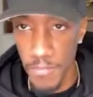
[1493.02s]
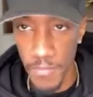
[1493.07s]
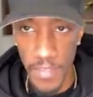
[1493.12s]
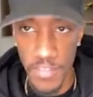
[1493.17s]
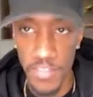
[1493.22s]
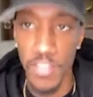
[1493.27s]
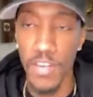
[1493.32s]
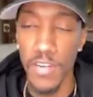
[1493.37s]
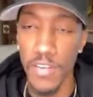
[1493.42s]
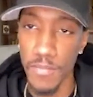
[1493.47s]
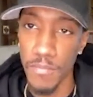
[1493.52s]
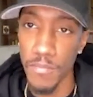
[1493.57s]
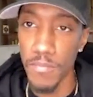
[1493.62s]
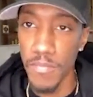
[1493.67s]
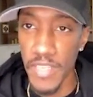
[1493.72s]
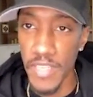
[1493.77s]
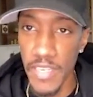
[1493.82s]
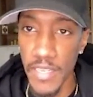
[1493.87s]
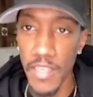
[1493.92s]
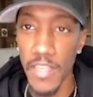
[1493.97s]
certain
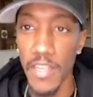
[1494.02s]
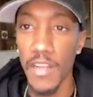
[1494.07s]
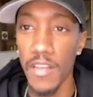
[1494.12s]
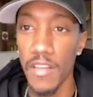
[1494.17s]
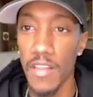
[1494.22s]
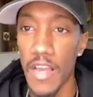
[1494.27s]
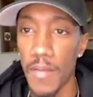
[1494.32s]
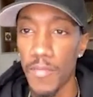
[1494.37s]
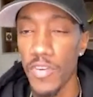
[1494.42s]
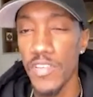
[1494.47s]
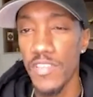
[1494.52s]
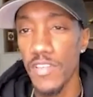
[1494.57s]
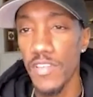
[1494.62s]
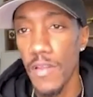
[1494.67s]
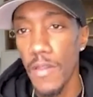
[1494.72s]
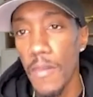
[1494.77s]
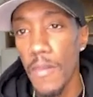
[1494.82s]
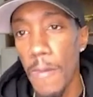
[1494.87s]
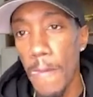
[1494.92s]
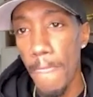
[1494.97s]
media conglomerates
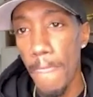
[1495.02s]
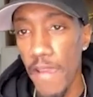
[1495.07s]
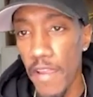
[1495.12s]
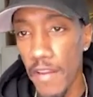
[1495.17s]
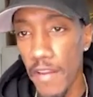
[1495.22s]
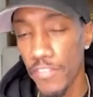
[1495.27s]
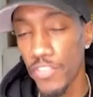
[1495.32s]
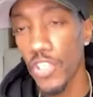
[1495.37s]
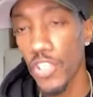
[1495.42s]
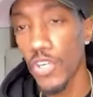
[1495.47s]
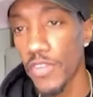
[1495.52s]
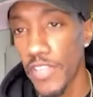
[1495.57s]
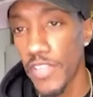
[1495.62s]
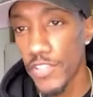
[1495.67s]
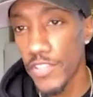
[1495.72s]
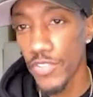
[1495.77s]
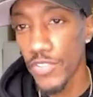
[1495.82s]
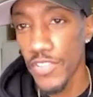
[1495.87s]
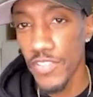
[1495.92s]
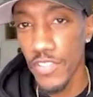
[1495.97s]
that have showed
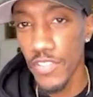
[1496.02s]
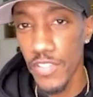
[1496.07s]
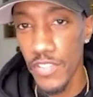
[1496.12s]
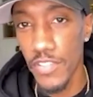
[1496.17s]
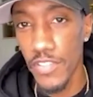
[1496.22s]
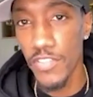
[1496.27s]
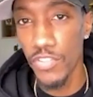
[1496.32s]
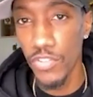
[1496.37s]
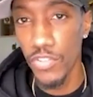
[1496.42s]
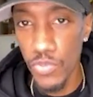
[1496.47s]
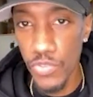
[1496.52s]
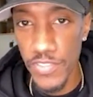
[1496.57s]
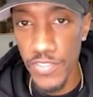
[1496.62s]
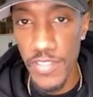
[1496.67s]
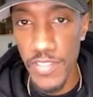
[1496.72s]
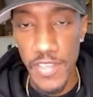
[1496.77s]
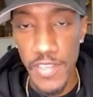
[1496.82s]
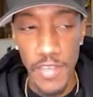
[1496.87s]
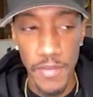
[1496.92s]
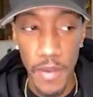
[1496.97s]
interest in Zeus.
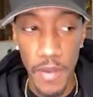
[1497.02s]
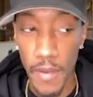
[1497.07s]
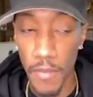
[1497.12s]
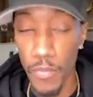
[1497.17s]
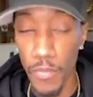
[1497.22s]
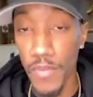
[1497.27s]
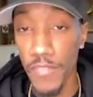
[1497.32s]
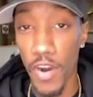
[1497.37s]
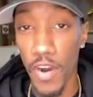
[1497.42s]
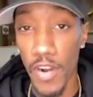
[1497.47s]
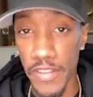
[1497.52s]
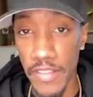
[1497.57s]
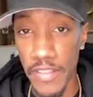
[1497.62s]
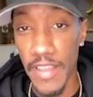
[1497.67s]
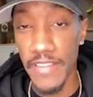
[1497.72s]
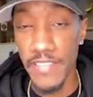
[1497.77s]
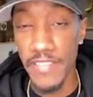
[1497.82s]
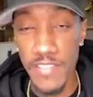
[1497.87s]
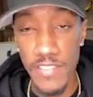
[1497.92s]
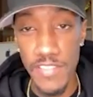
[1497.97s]
We've already
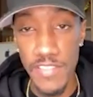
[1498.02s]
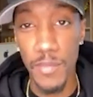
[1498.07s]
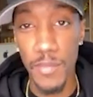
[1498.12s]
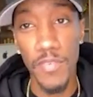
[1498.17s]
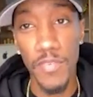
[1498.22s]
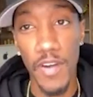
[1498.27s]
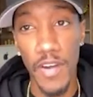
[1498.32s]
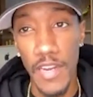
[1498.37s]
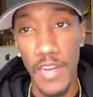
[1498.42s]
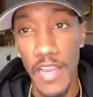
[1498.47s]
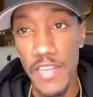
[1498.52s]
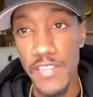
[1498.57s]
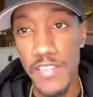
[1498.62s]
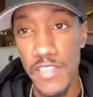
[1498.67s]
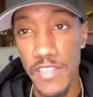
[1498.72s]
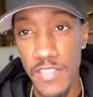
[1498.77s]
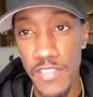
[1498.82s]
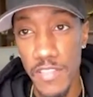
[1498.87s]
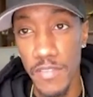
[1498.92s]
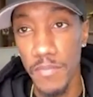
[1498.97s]
licensed some of our
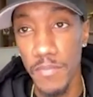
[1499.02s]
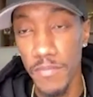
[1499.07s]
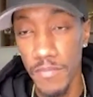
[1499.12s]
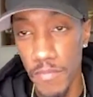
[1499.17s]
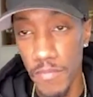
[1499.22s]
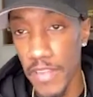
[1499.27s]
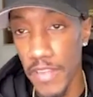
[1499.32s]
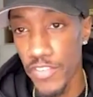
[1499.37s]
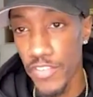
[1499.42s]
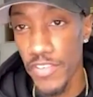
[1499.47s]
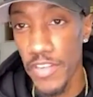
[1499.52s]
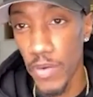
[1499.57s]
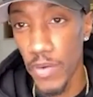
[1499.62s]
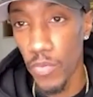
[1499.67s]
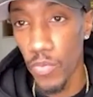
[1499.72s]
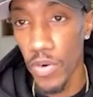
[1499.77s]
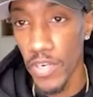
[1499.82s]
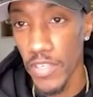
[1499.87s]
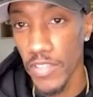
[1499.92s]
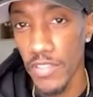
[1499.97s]
content to major
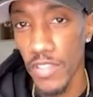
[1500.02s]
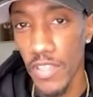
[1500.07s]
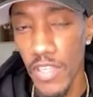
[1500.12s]
networks.